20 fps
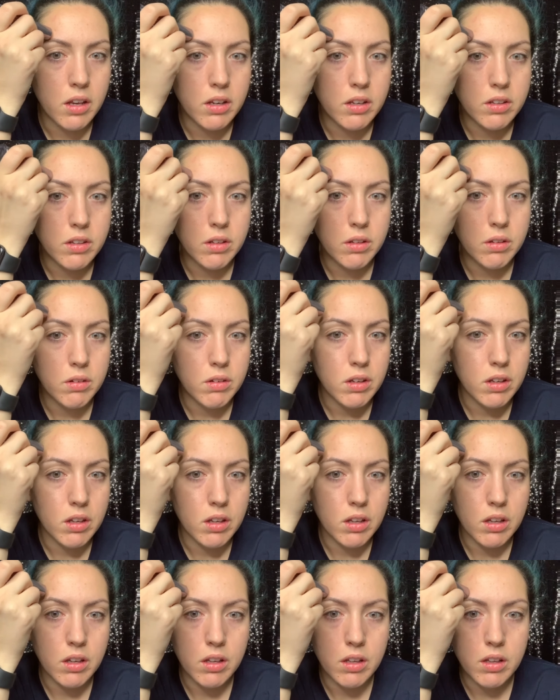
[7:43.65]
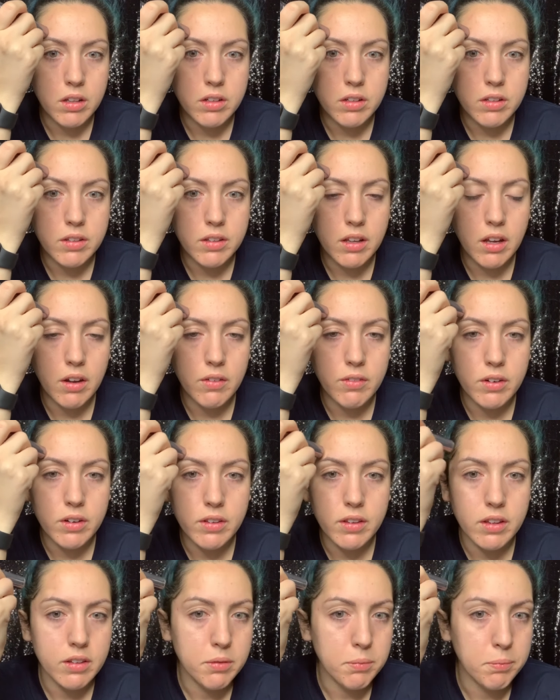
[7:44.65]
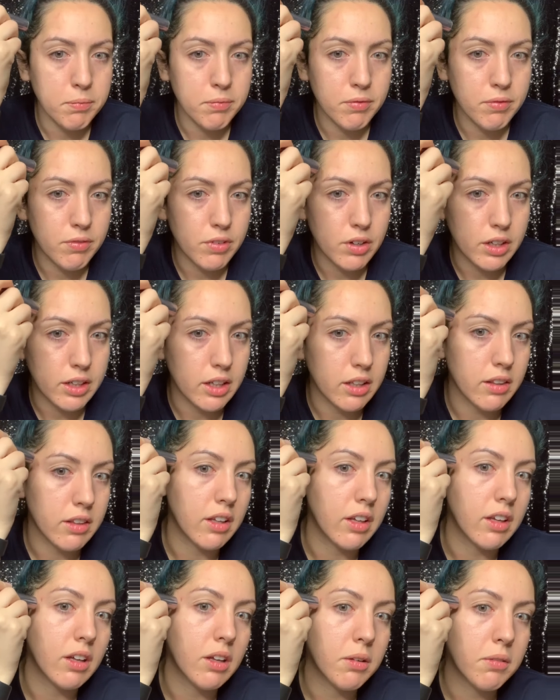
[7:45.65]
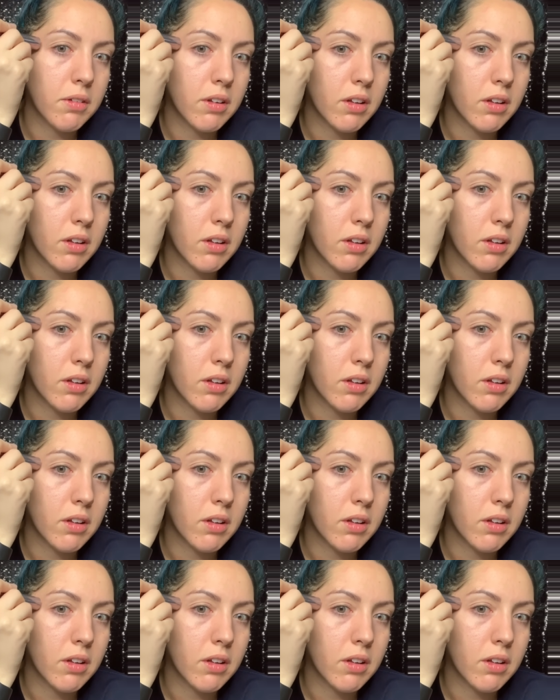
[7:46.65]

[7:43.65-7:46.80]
just cover this freaking thing up.